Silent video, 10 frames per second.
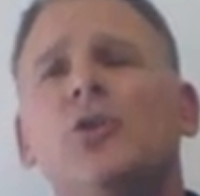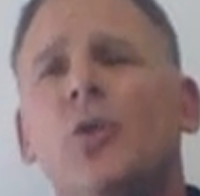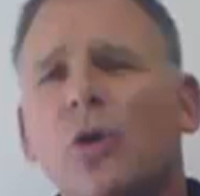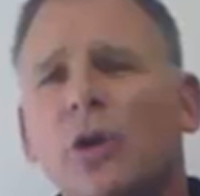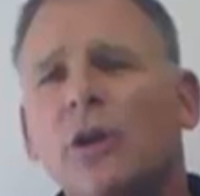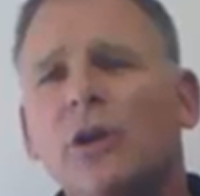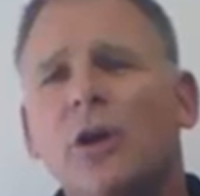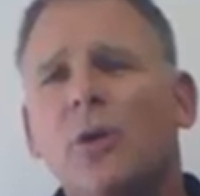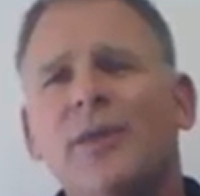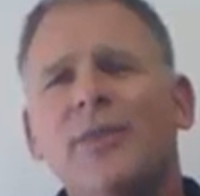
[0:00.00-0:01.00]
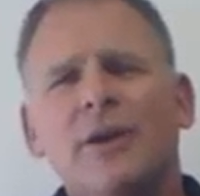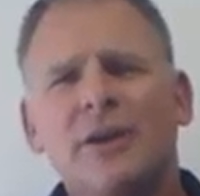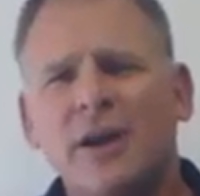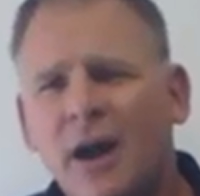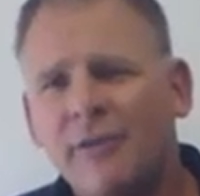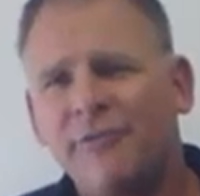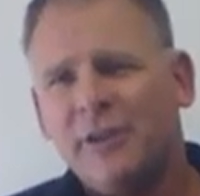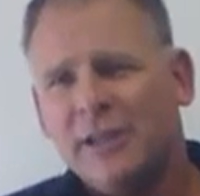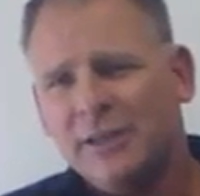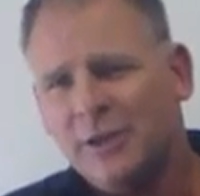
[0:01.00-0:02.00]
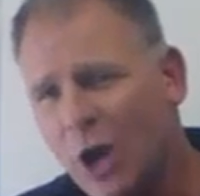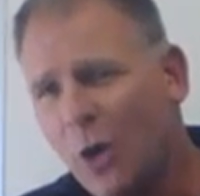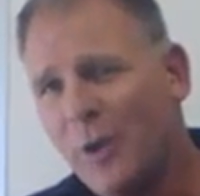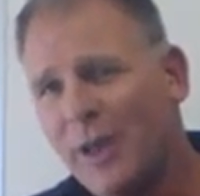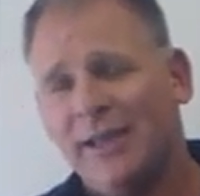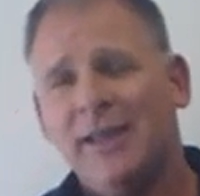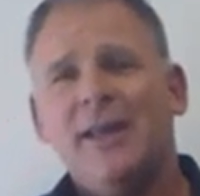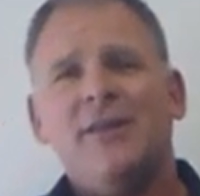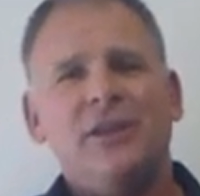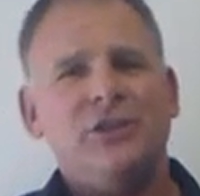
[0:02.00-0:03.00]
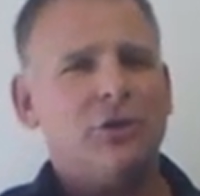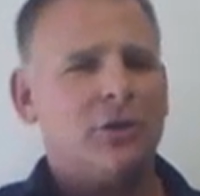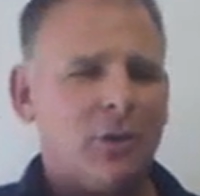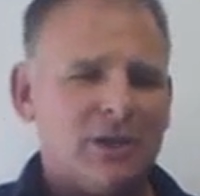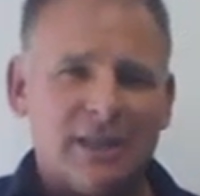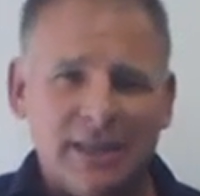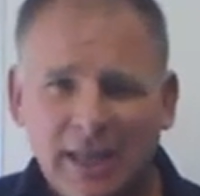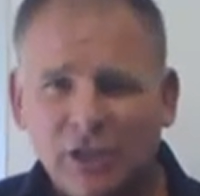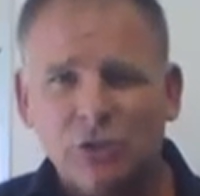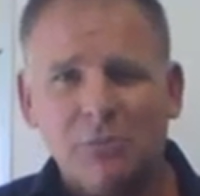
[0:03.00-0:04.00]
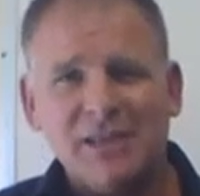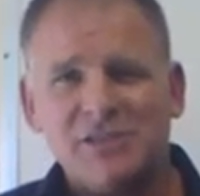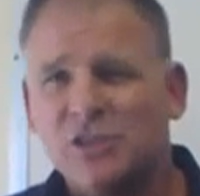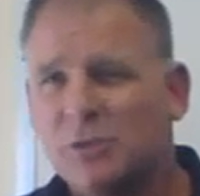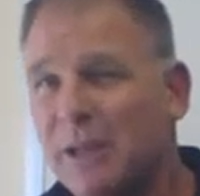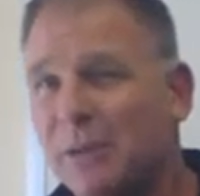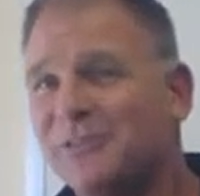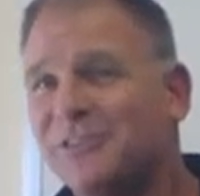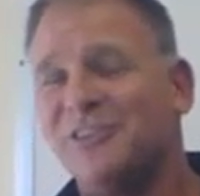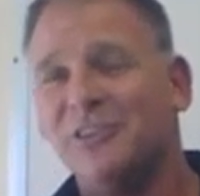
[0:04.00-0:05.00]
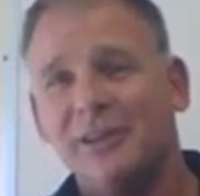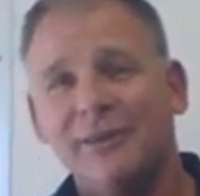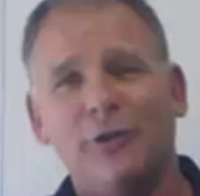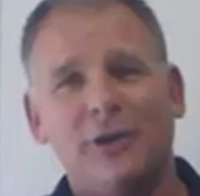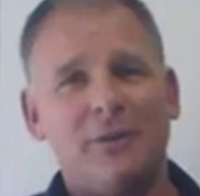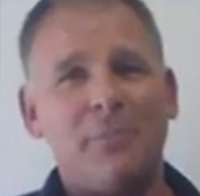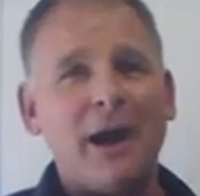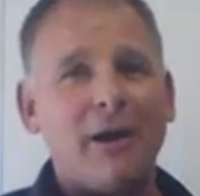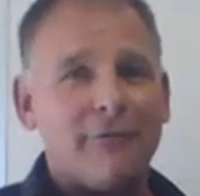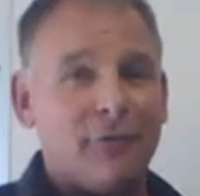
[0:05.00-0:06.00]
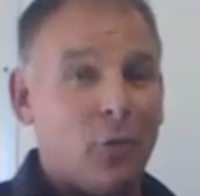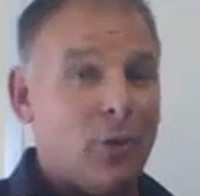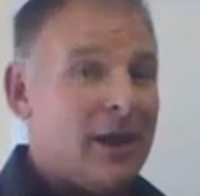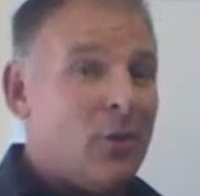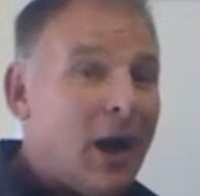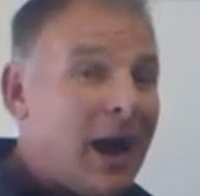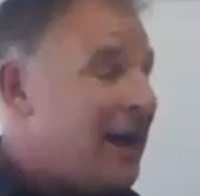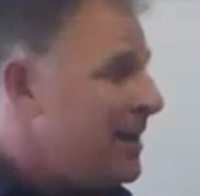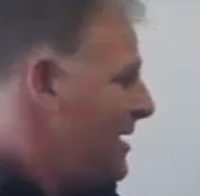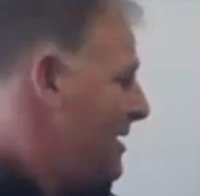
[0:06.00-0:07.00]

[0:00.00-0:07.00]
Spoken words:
you're going to go in there confident, knowing that you're going to get your message and be able to deliver it in a powerful way. Why?